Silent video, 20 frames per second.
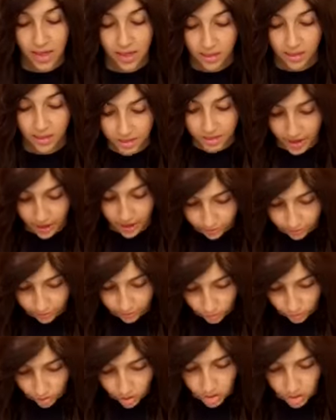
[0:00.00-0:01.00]

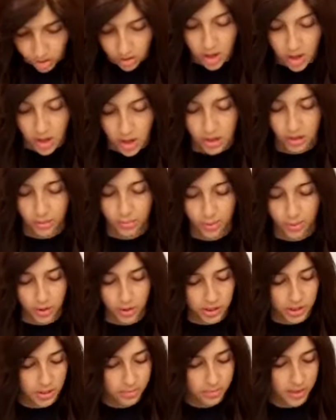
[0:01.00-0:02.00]
Therefore, the
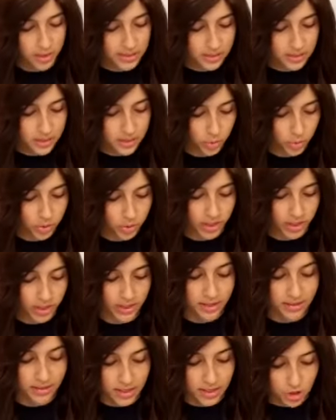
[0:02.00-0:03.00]
person must know that in
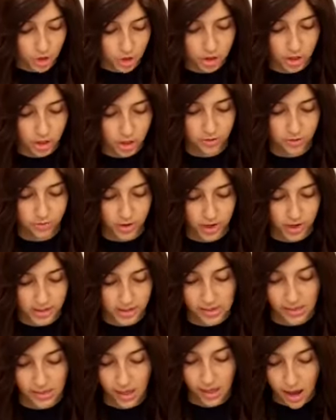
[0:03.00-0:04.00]
addition to his
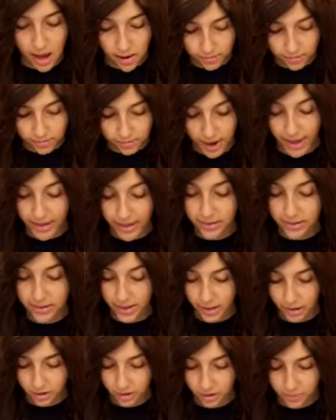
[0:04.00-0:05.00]
friend's love and
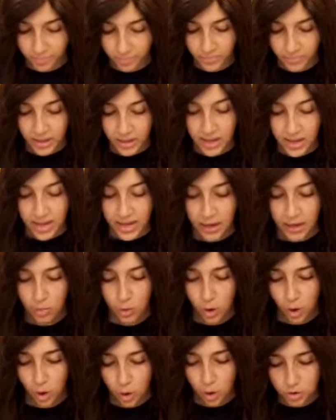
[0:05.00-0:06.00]
care, he
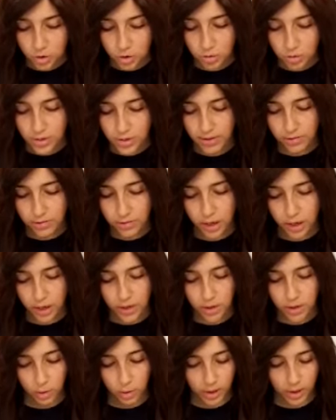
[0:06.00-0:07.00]
will also never
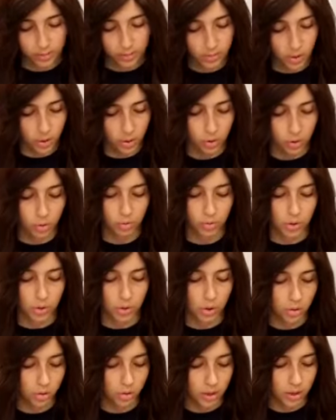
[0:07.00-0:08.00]
ignore him or
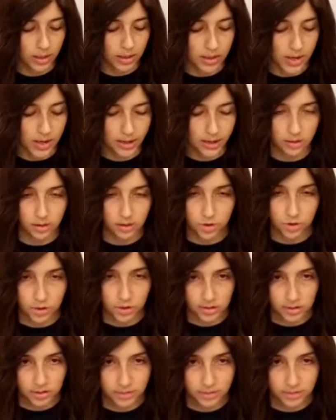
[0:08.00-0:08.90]
grow negligent.